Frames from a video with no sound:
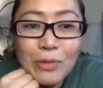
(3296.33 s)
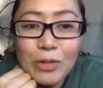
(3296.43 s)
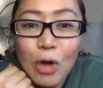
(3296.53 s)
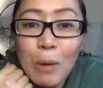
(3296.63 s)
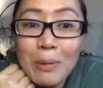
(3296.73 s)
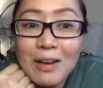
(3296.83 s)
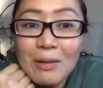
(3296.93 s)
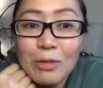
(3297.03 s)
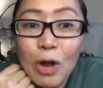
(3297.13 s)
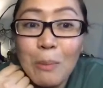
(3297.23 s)

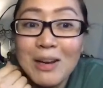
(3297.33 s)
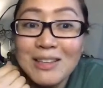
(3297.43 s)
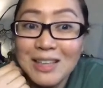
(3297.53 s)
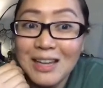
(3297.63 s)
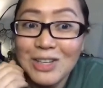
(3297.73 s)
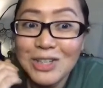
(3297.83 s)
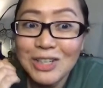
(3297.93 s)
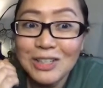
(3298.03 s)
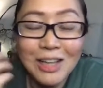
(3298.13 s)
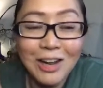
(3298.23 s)

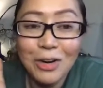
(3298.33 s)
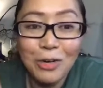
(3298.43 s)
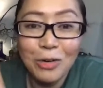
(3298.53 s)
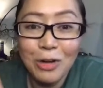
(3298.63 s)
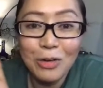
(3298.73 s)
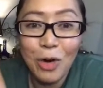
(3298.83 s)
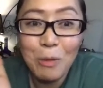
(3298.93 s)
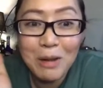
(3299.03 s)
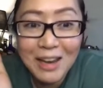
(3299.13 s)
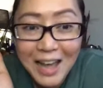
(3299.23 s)
normalization. I don't know, a
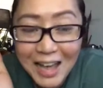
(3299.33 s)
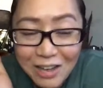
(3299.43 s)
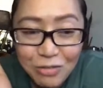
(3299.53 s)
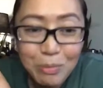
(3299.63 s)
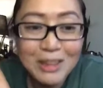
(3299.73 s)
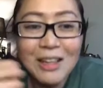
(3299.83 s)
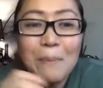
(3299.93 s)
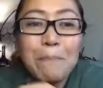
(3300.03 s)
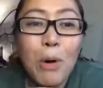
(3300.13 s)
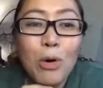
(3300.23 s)
normal life, but
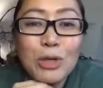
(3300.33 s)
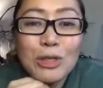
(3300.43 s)
post.